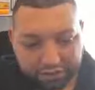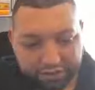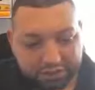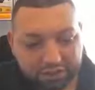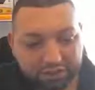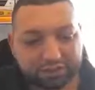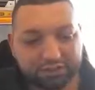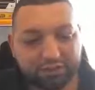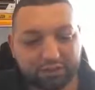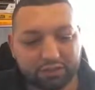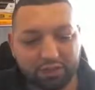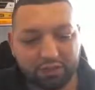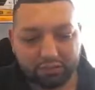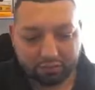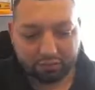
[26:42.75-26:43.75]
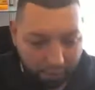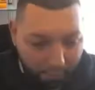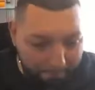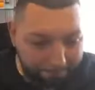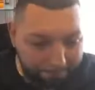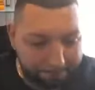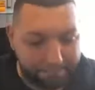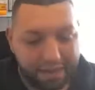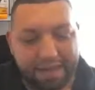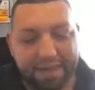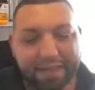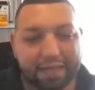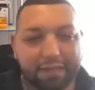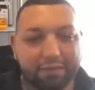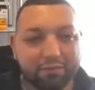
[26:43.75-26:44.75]
just
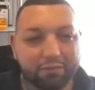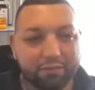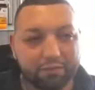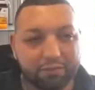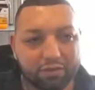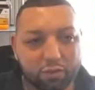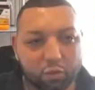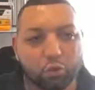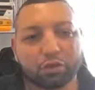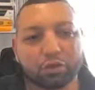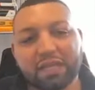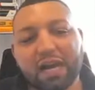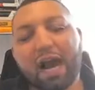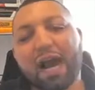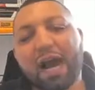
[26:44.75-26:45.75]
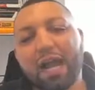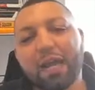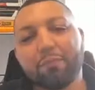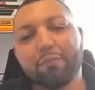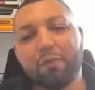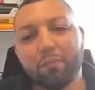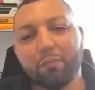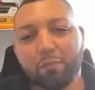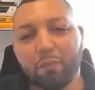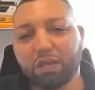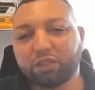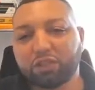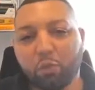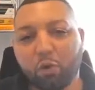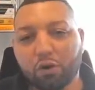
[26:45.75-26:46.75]
making your time
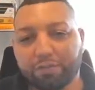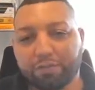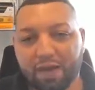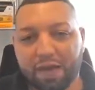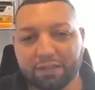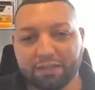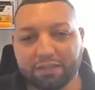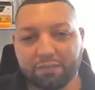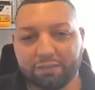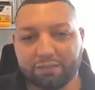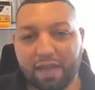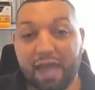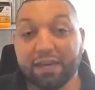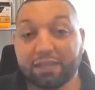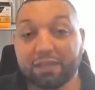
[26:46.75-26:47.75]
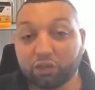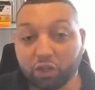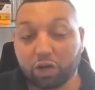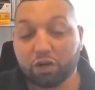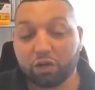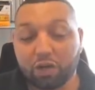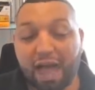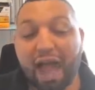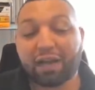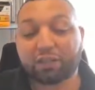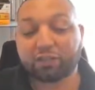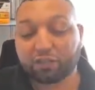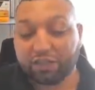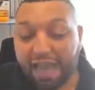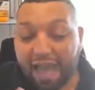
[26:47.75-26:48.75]
much more effective, and in turn
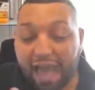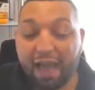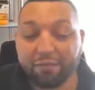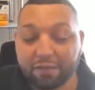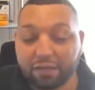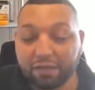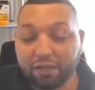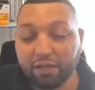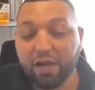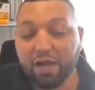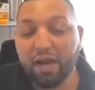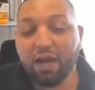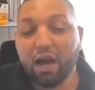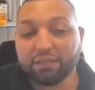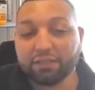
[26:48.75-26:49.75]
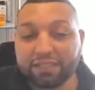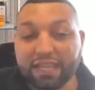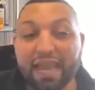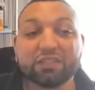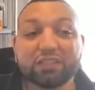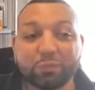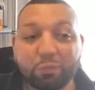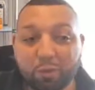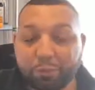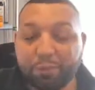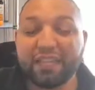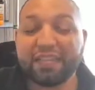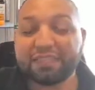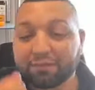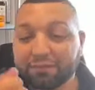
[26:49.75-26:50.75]
actually having a tangible
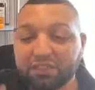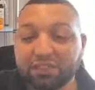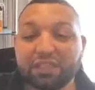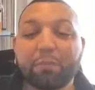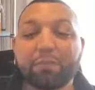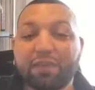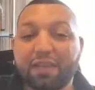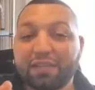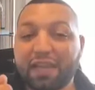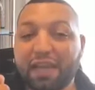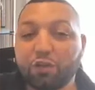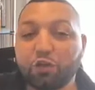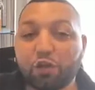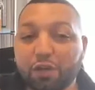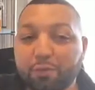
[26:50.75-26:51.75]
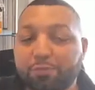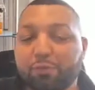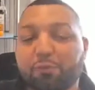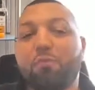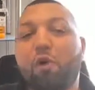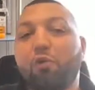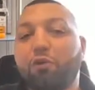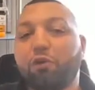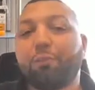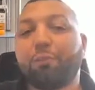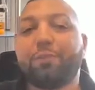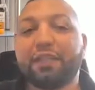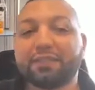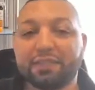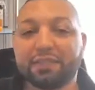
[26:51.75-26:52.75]
piece of something that you can promote your
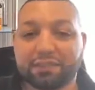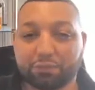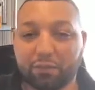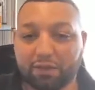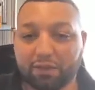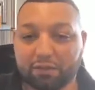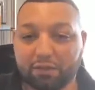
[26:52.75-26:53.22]
business with,